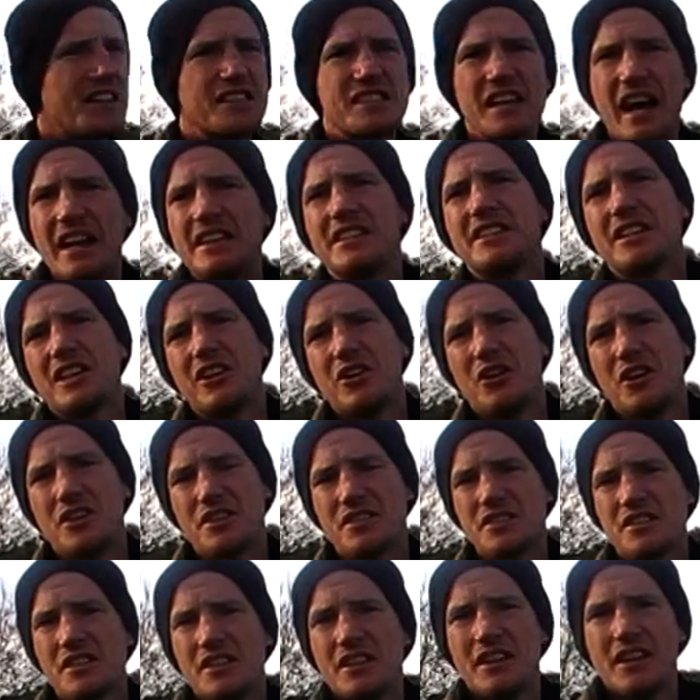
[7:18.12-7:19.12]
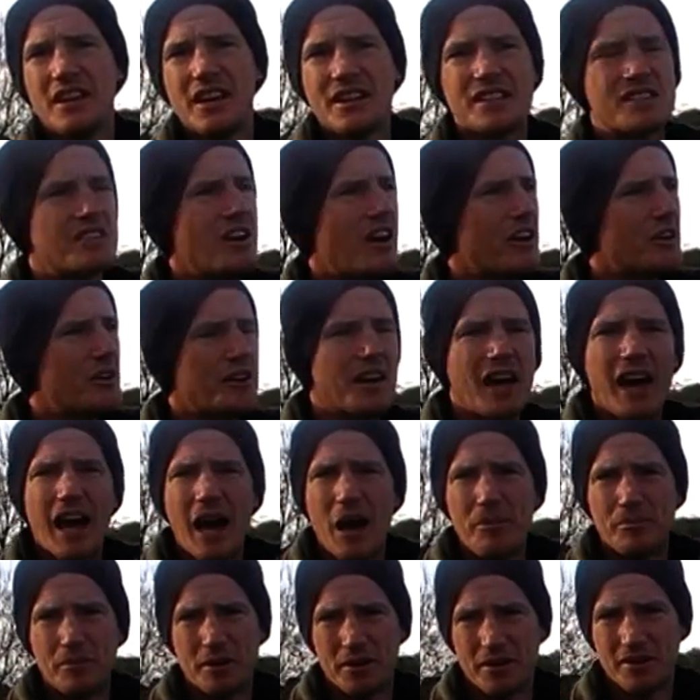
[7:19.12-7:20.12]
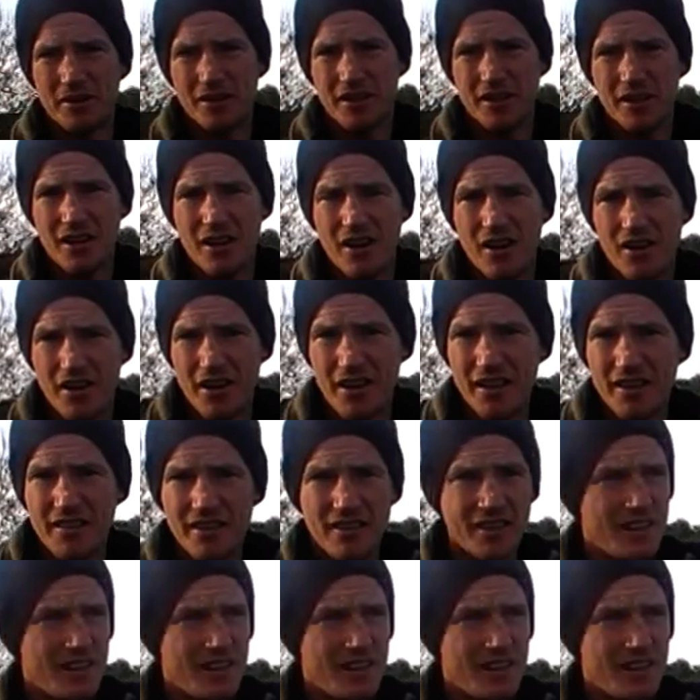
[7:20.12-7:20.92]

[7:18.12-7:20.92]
Santa Claus. It's not going to happen, alright?